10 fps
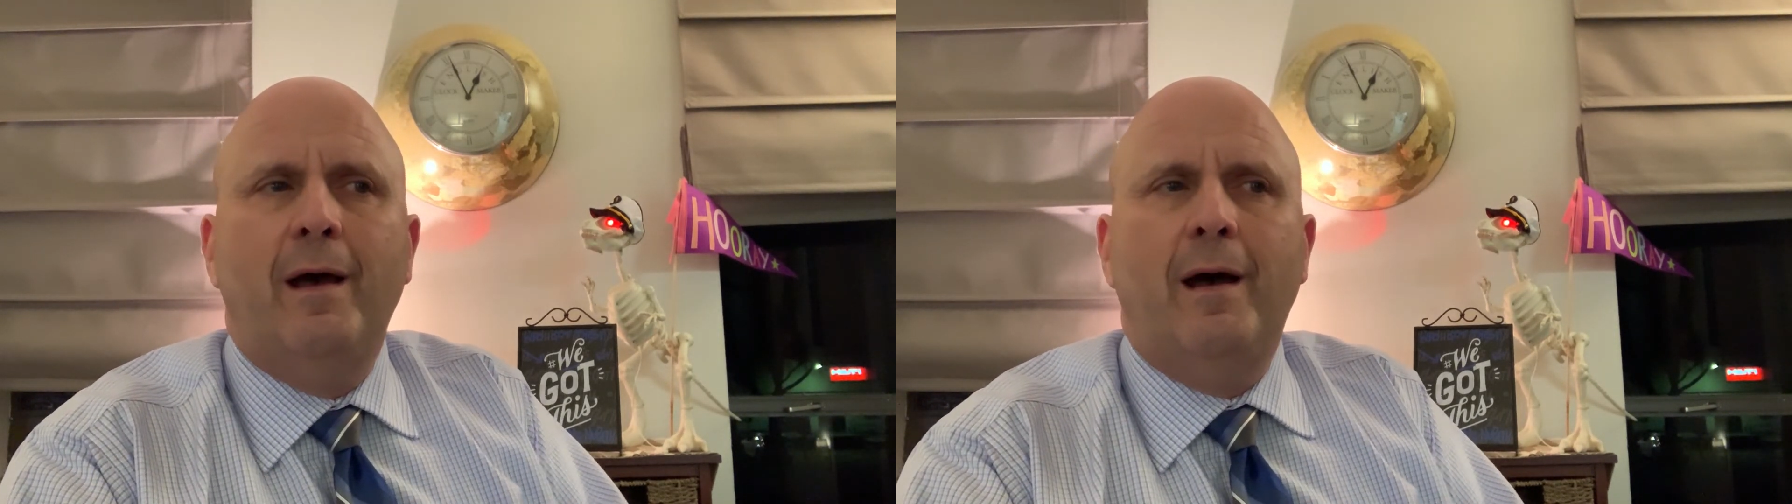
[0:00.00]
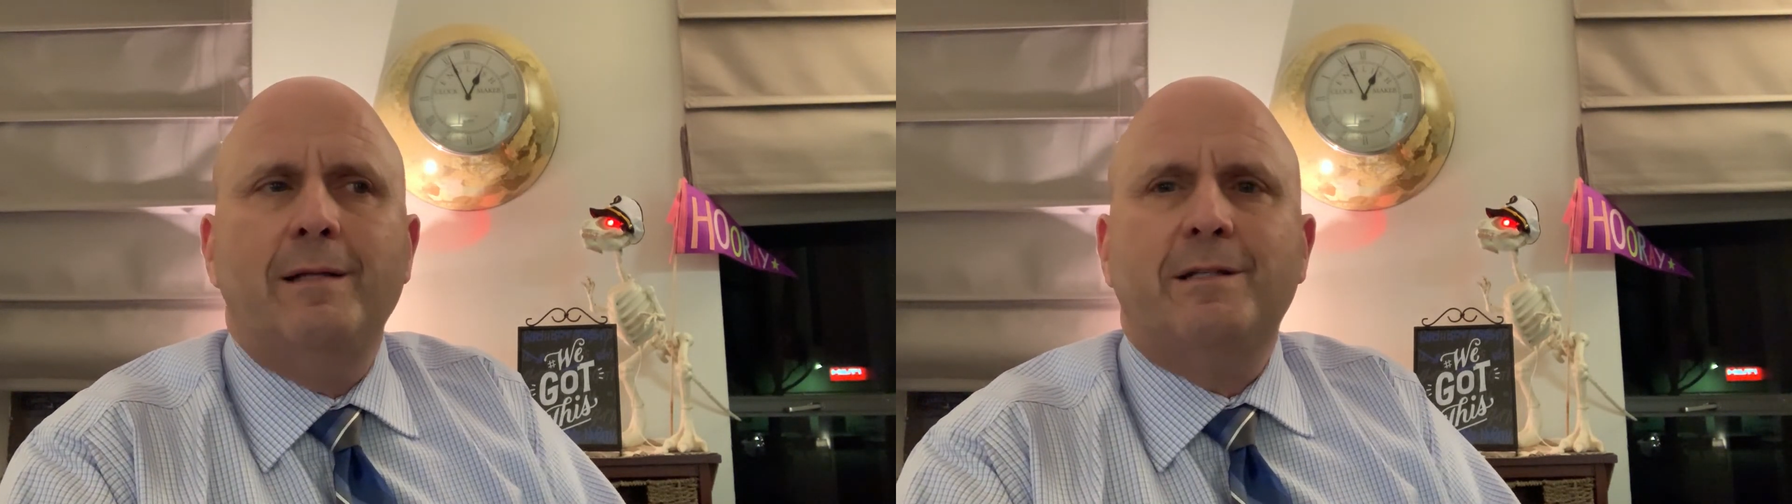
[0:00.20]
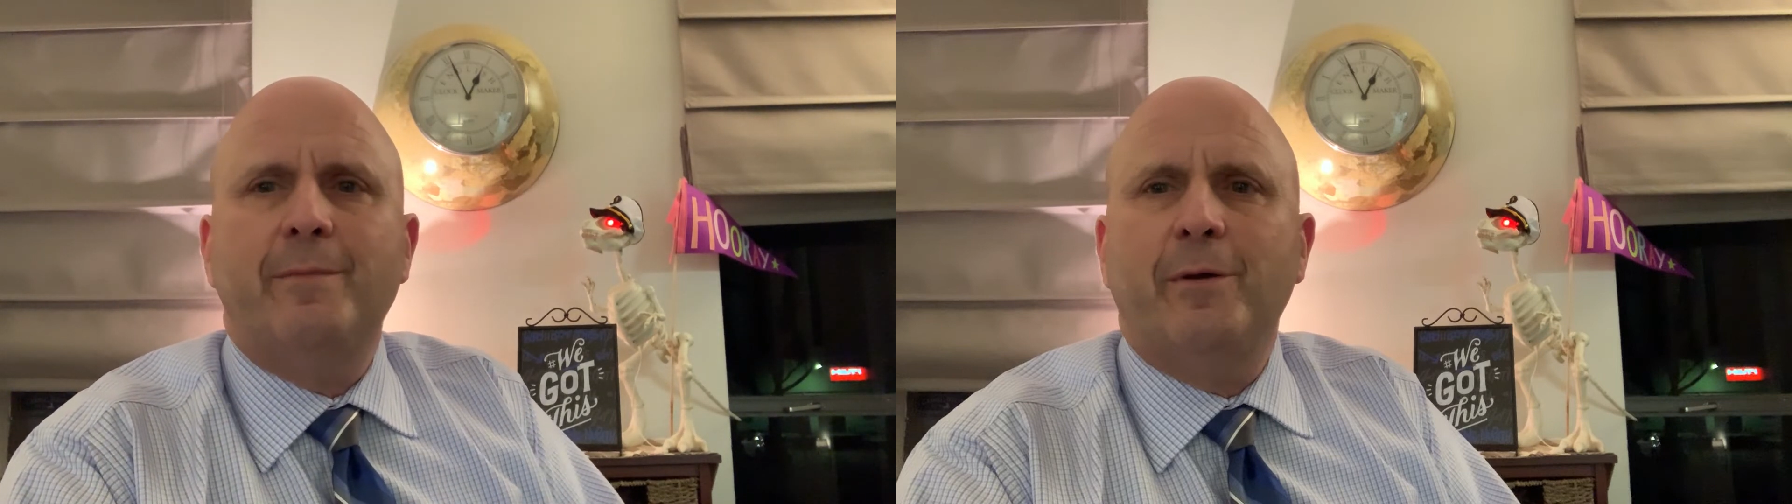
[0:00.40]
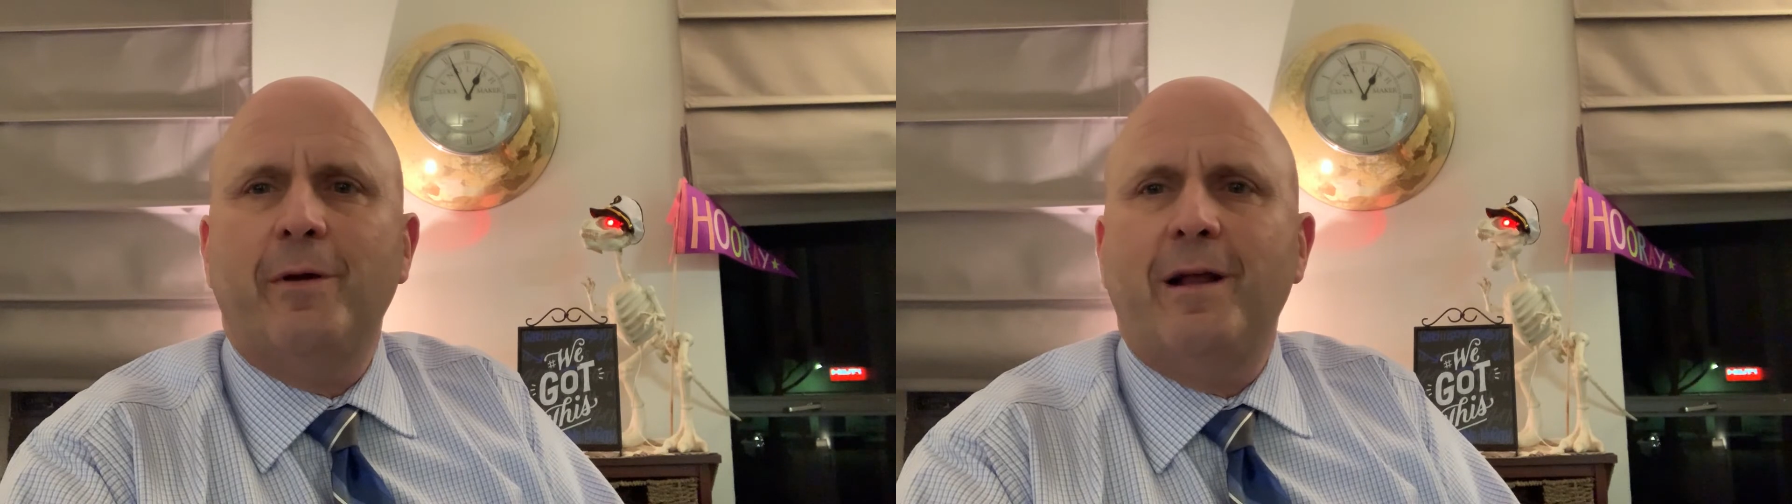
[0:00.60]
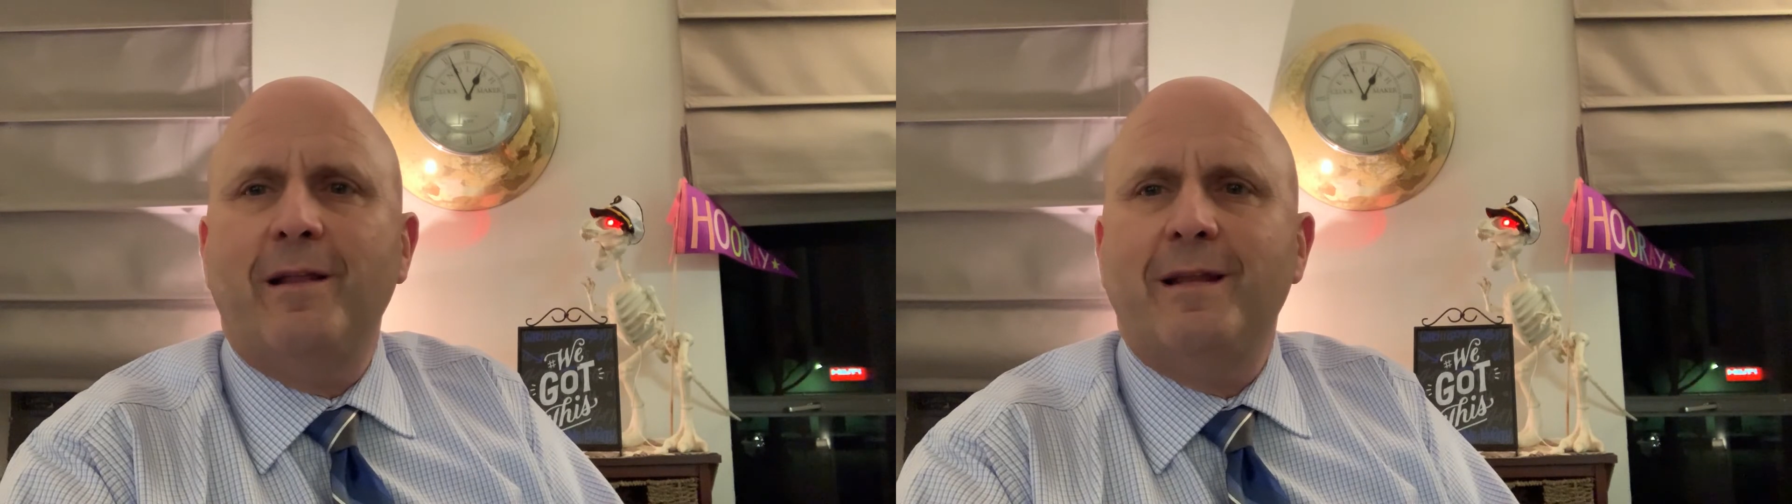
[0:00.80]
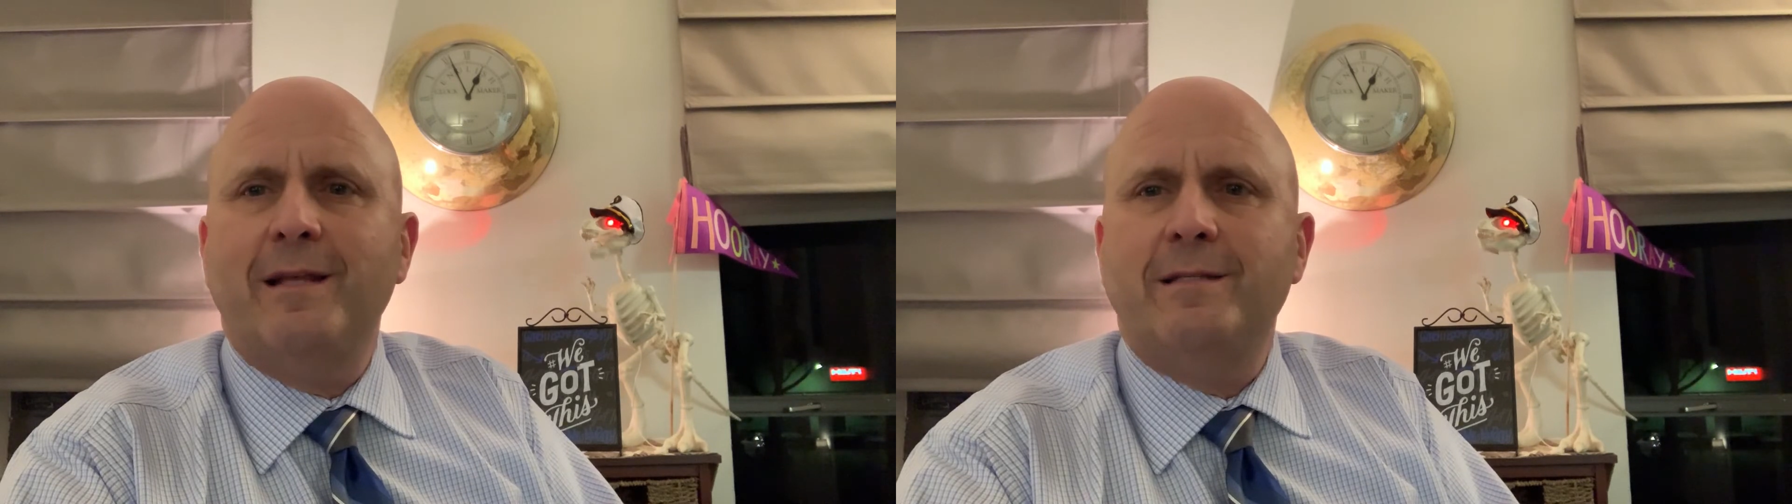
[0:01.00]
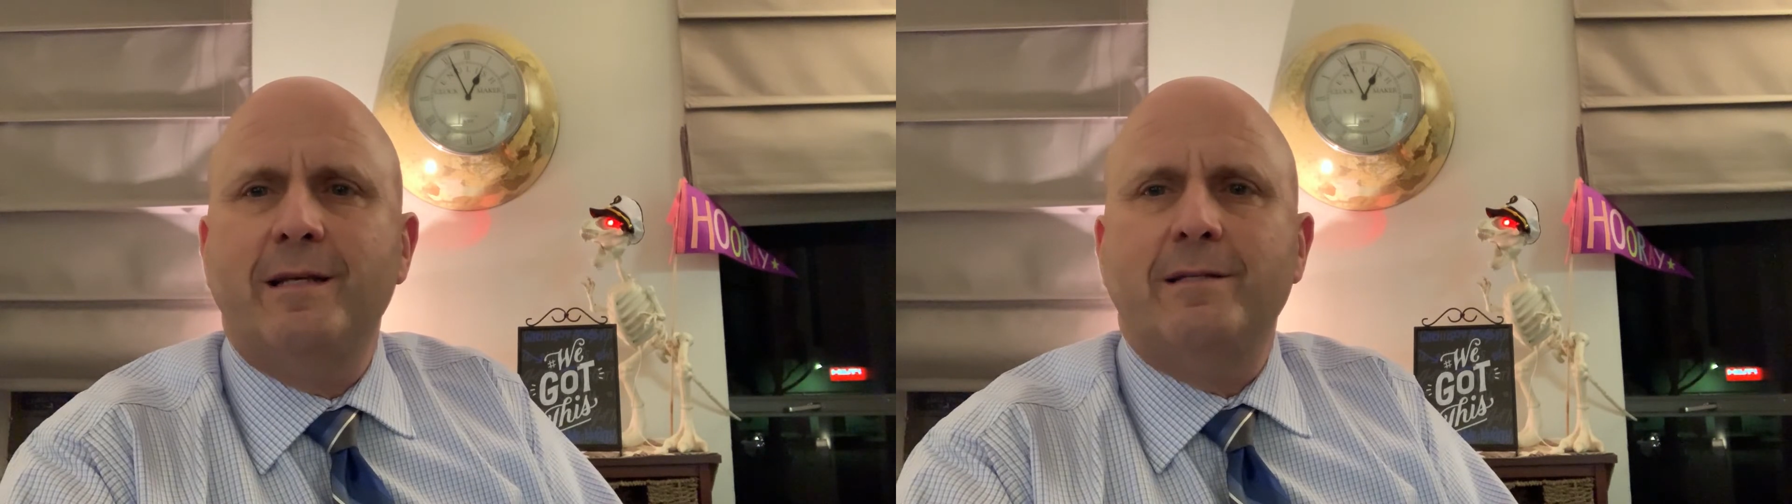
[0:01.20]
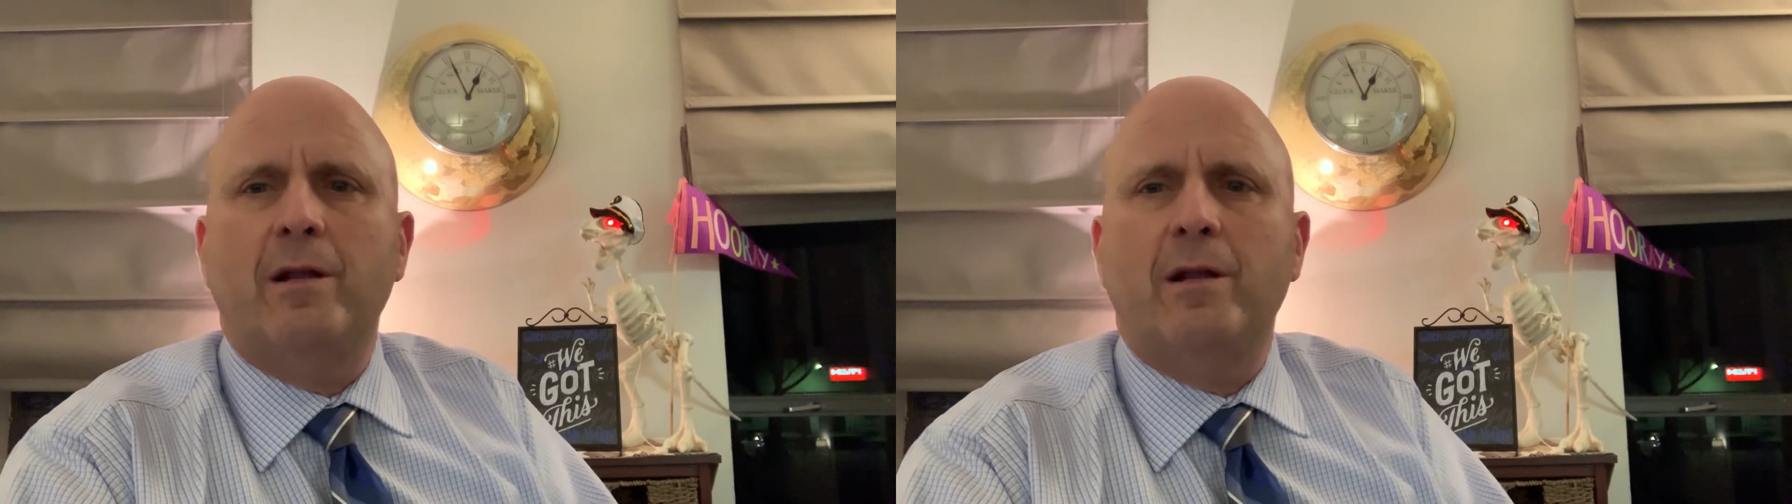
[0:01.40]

Uh, it's going to be a great holiday season.